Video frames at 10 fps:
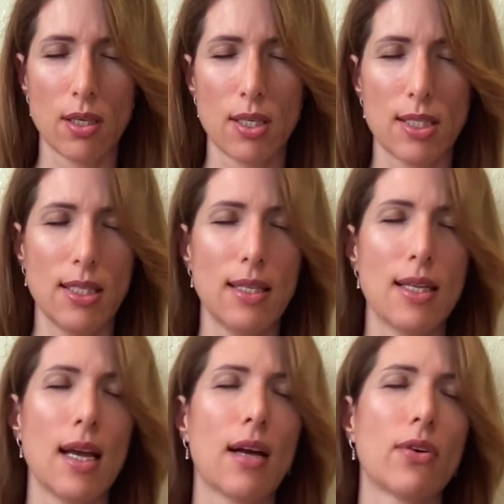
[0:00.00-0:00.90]
Sit
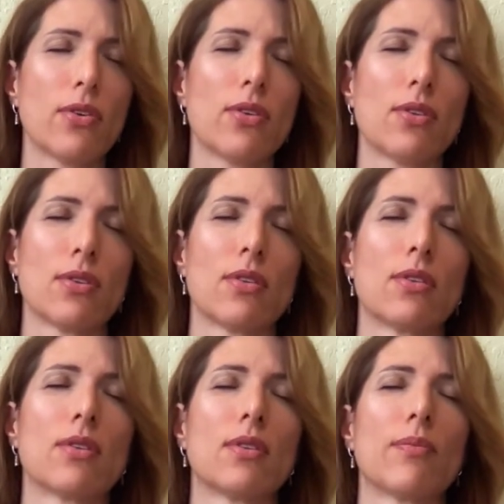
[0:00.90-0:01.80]
down,
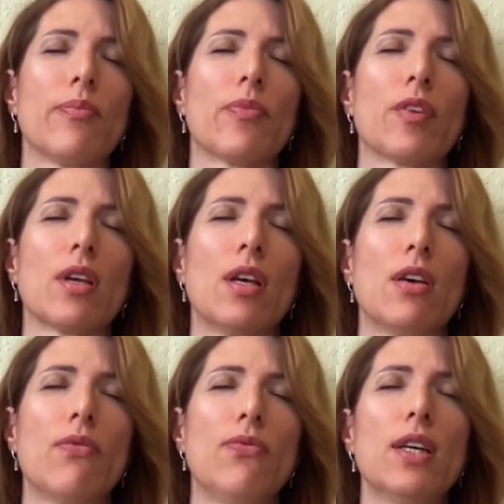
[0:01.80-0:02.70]

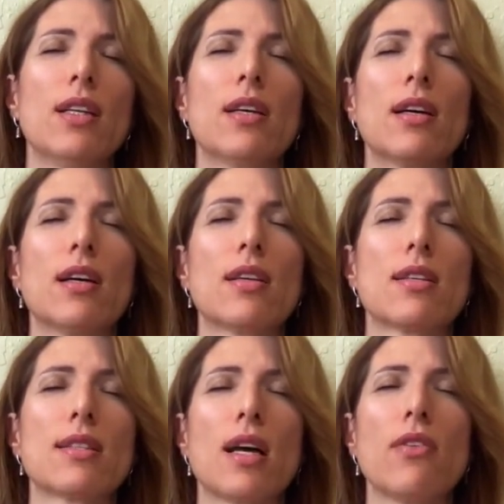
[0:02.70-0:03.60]
feel the
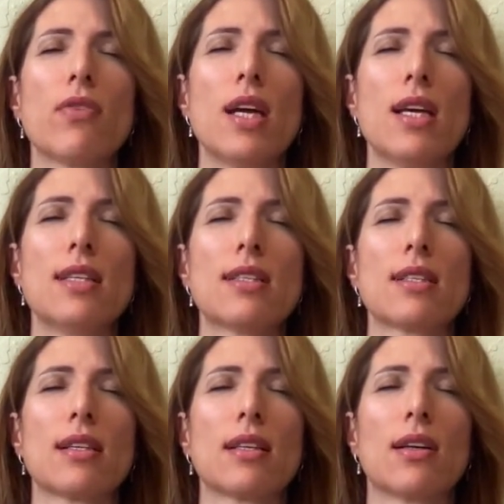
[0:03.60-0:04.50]
sun rays
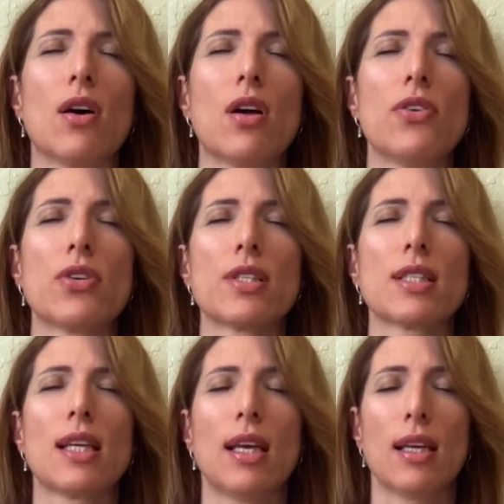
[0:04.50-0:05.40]
on your
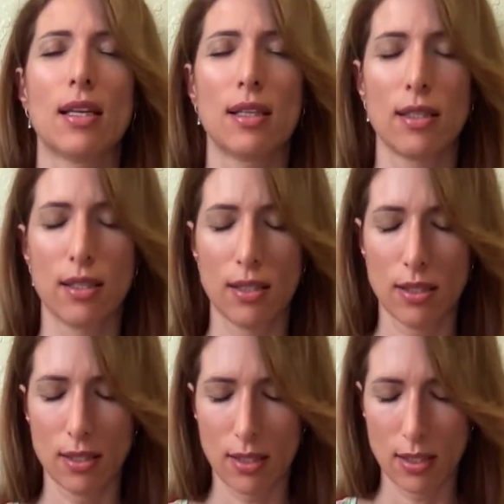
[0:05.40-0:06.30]
skin,
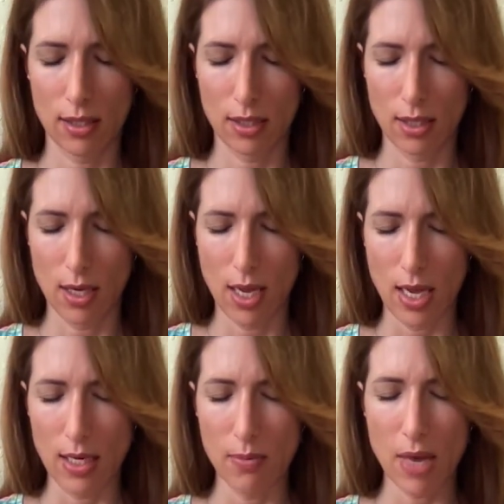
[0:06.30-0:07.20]

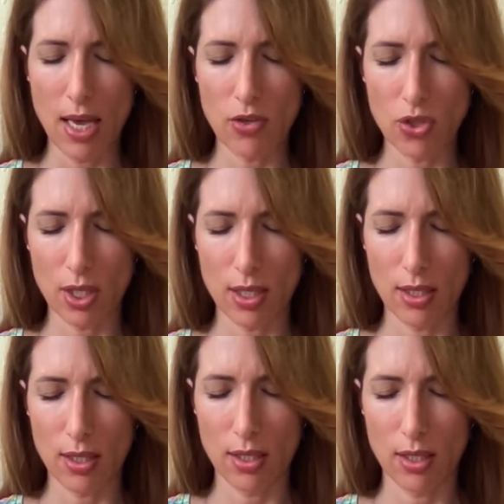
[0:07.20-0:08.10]
and imagine
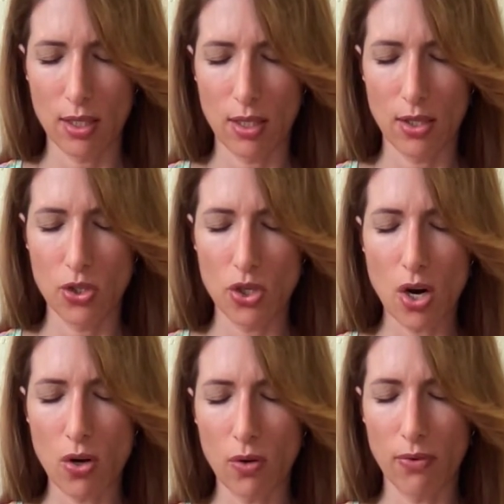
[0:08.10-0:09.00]
the
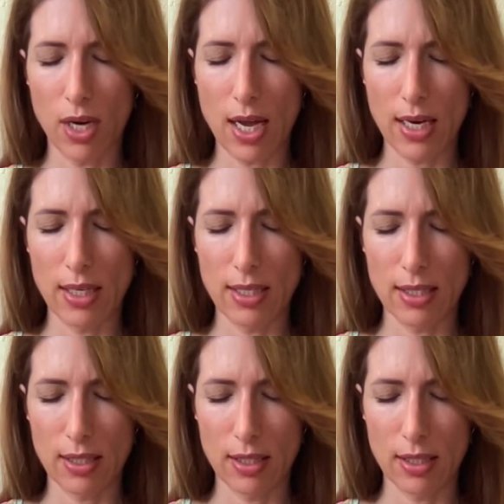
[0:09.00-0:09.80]
shower of light